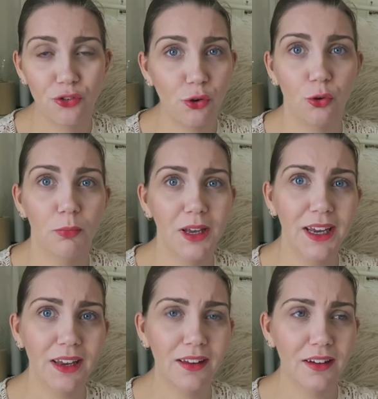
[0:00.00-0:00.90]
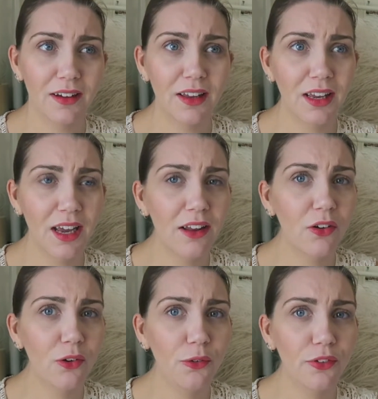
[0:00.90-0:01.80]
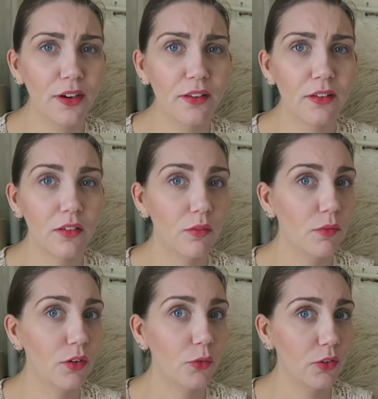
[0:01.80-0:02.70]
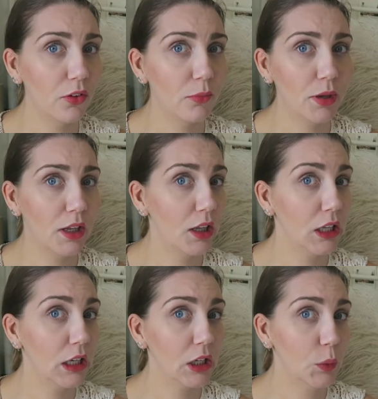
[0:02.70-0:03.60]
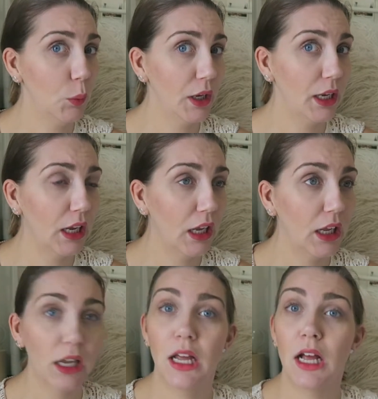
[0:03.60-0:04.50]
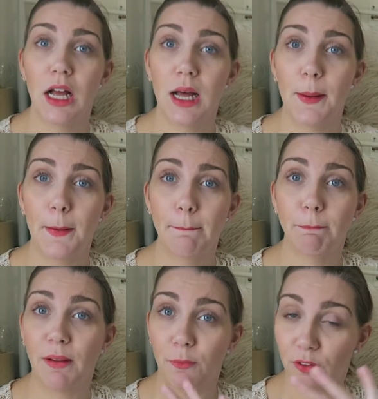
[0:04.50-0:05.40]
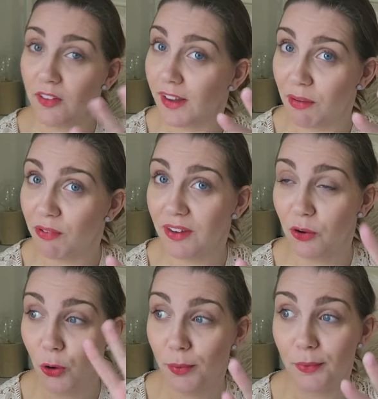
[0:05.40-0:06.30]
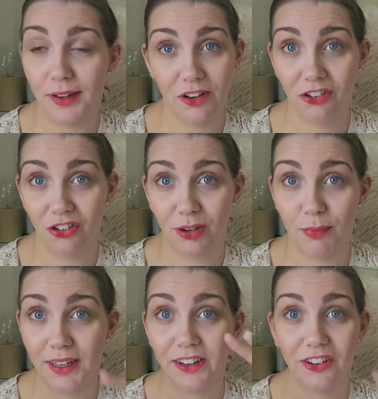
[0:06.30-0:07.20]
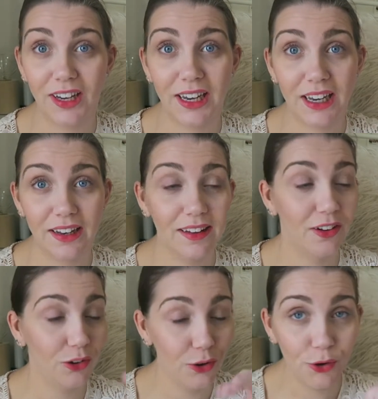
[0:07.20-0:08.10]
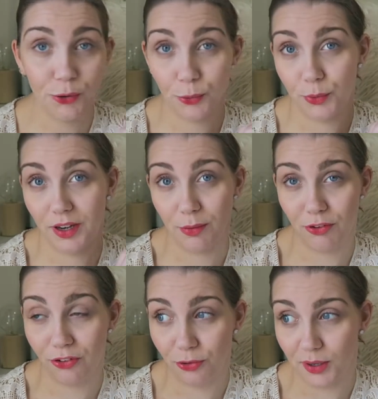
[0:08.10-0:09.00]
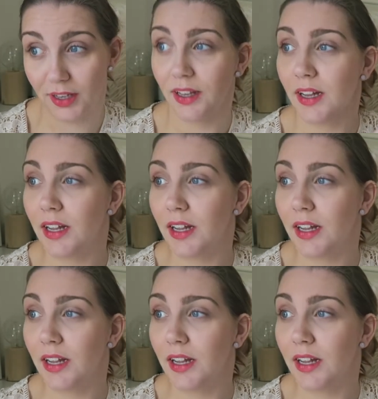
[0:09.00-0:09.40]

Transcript: told me he had a girlfriend, which was a bit like, okay. And it wasn't like it was an open relationship, like she didn't know what he was doing.